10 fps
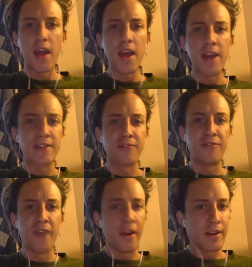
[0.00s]
It's
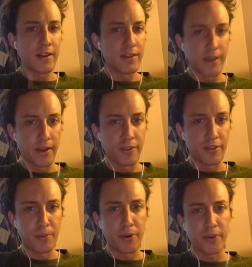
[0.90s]
very clear
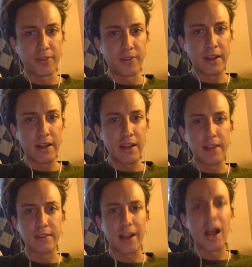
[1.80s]
this person
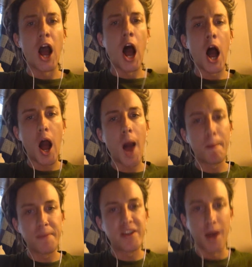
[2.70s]
is like
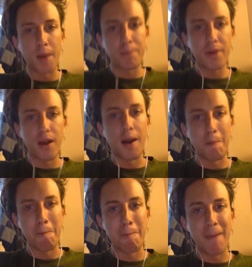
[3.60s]
hopped up
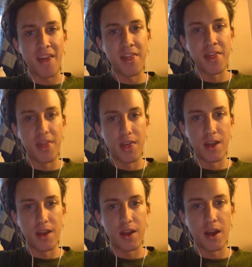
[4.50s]
on meth.
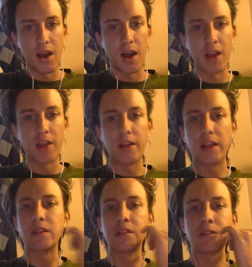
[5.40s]
Uh, you
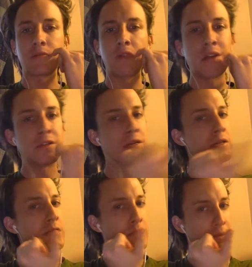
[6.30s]
got the
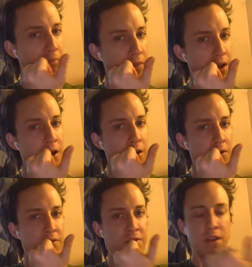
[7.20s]
scratches on the
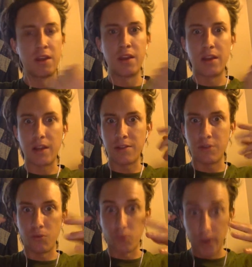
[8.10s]
mouth, got
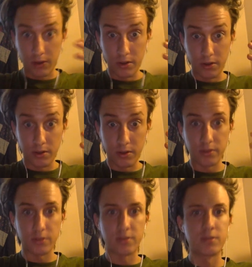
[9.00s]
the
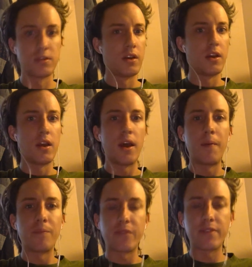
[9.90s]
wrinkles. I
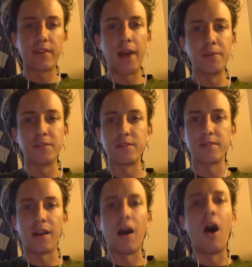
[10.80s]
mean, this guy was just
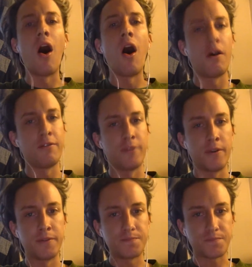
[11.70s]
like awful.